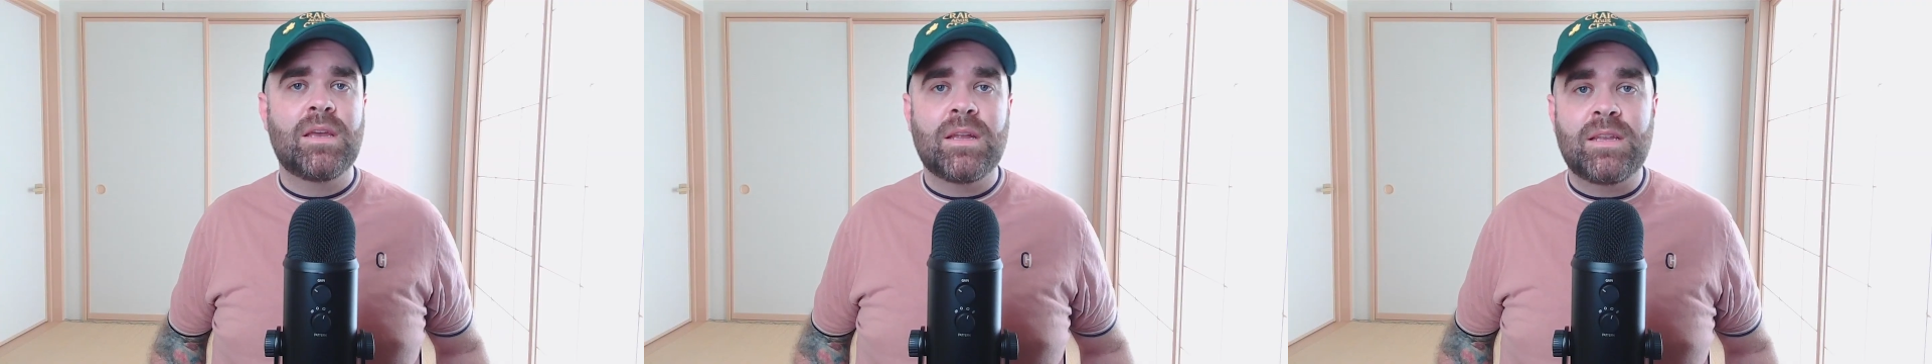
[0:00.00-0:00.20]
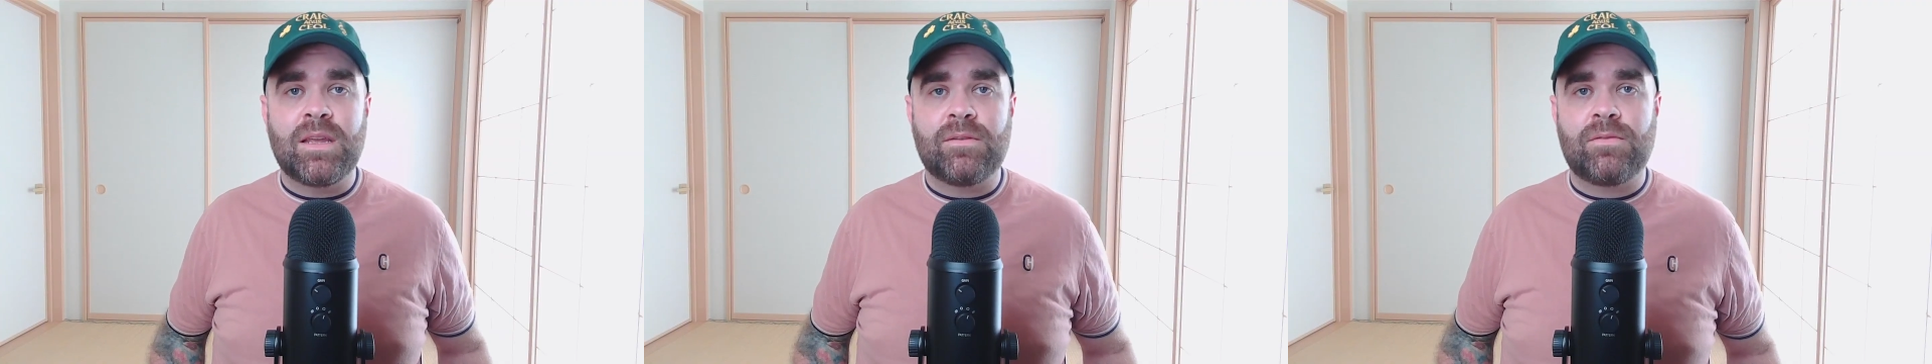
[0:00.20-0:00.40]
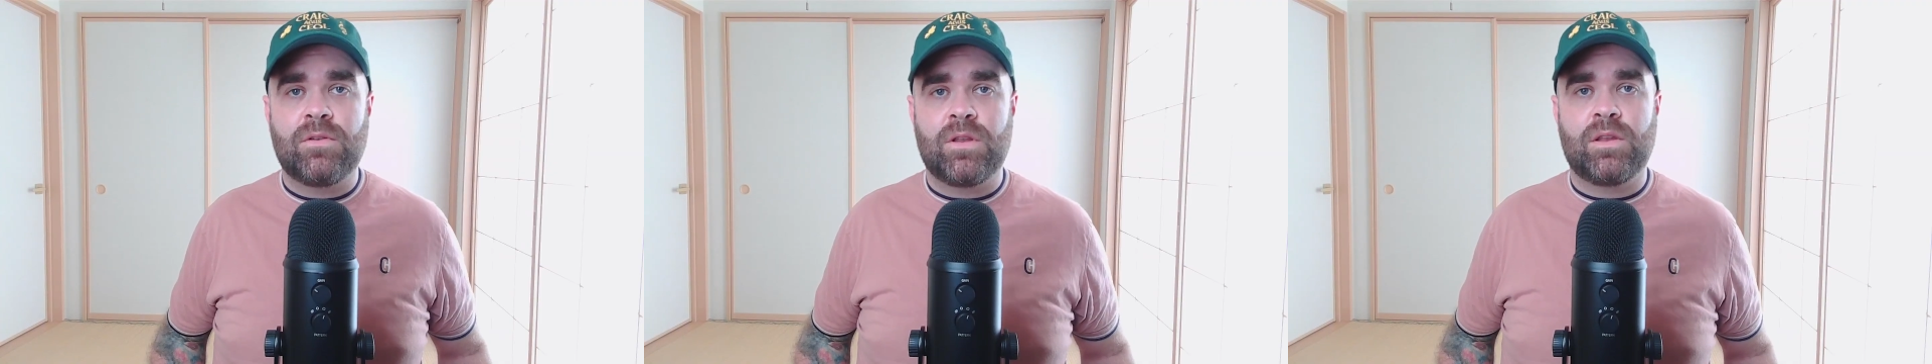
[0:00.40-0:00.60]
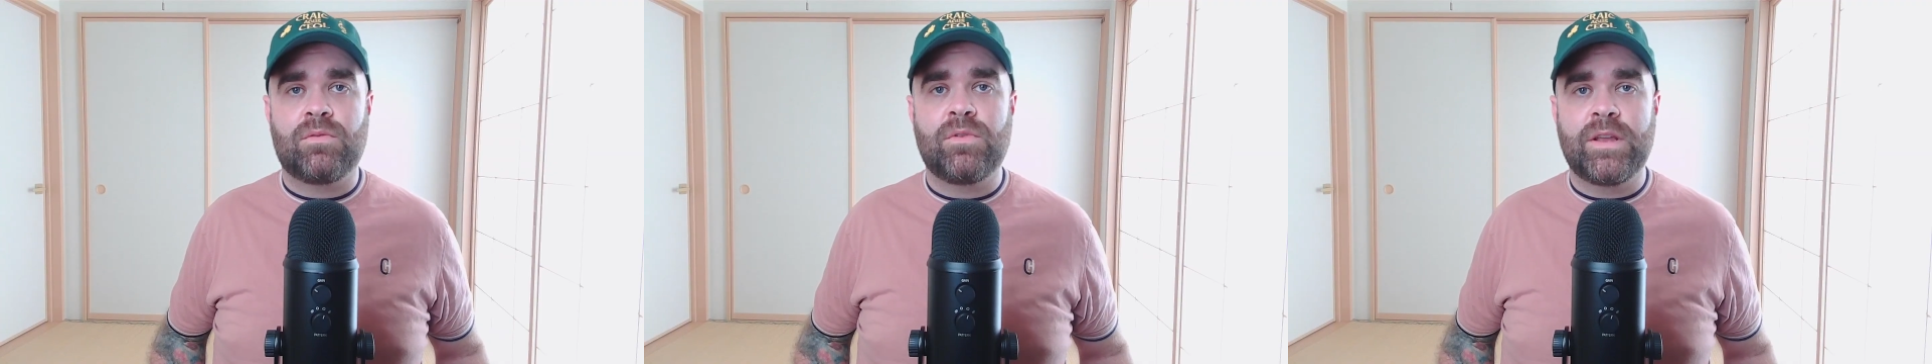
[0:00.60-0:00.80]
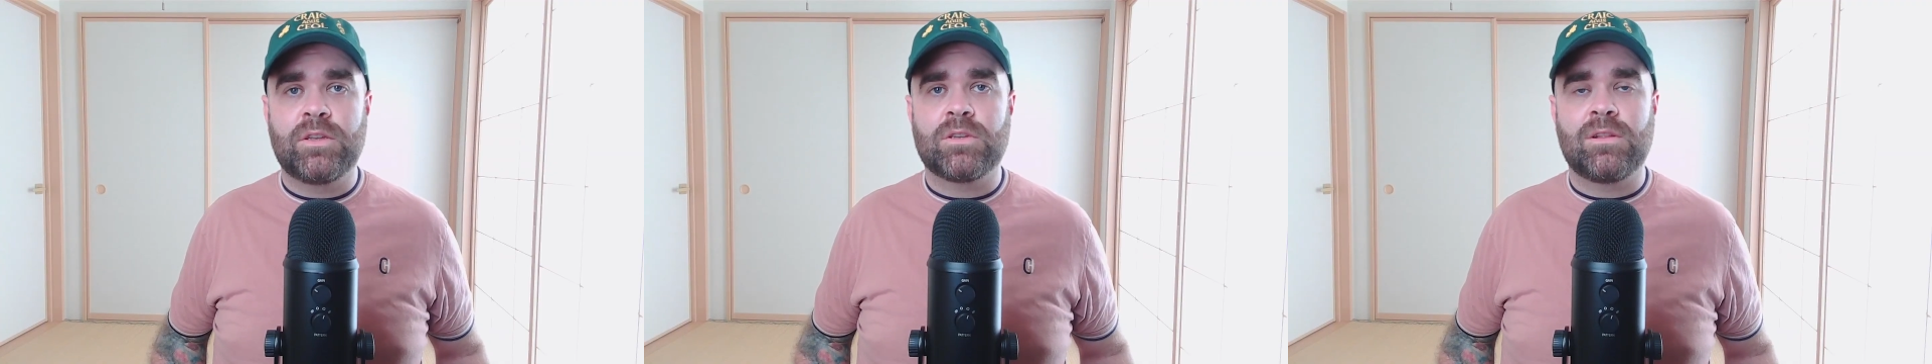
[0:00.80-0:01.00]
different
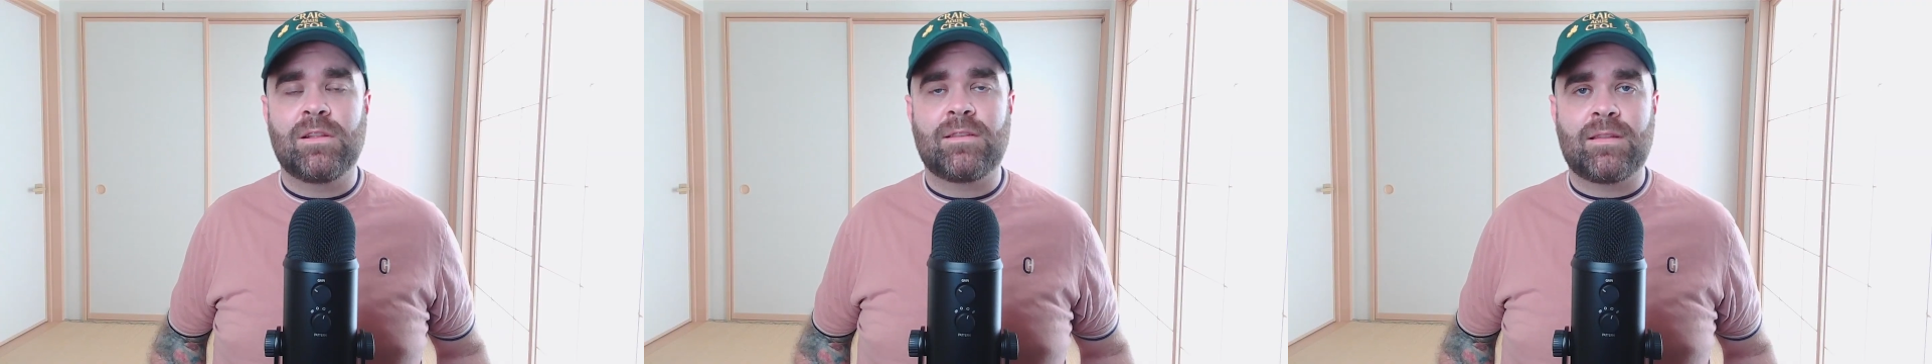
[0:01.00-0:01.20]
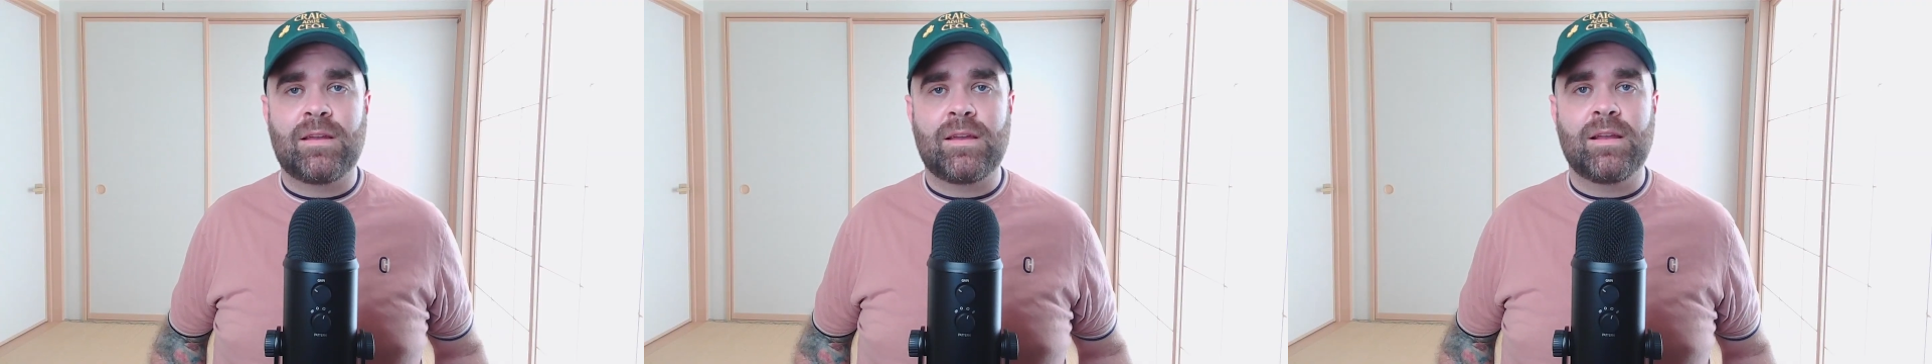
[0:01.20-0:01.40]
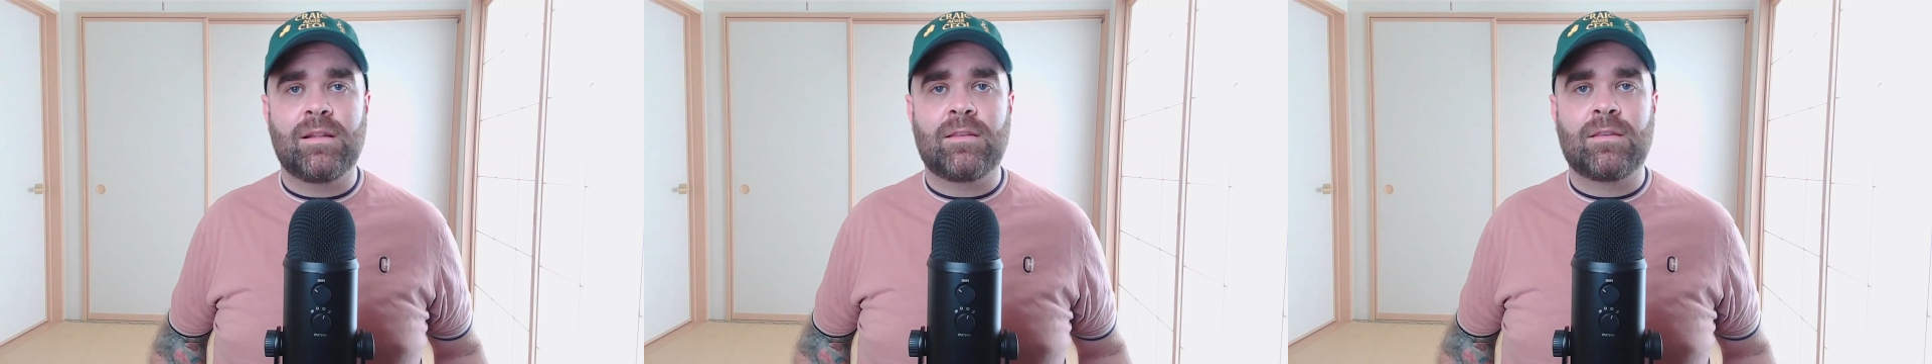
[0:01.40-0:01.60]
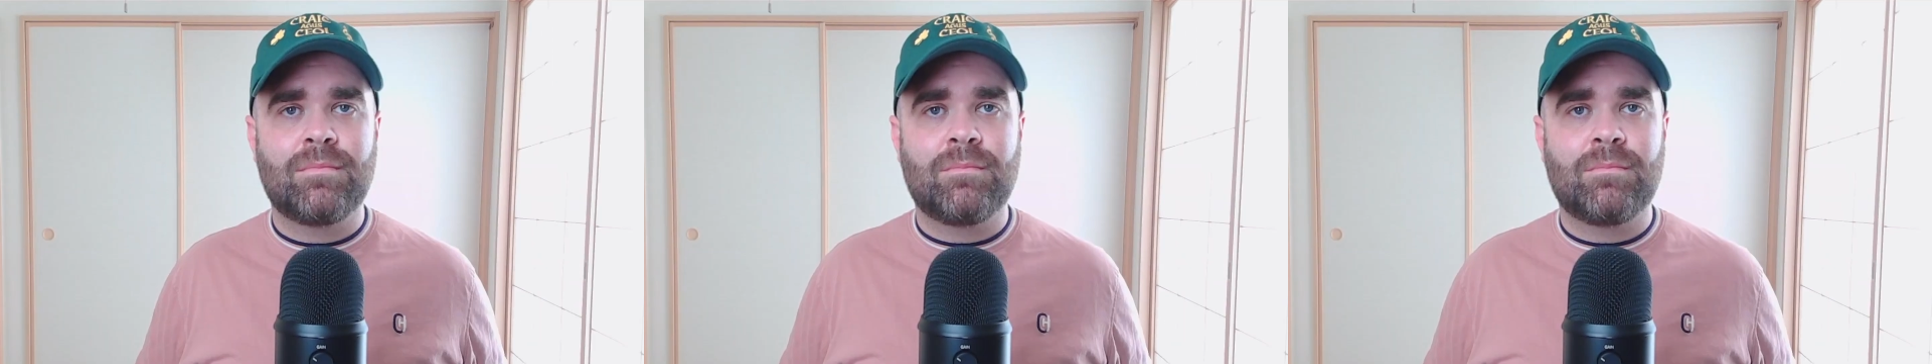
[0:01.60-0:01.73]
regional styles,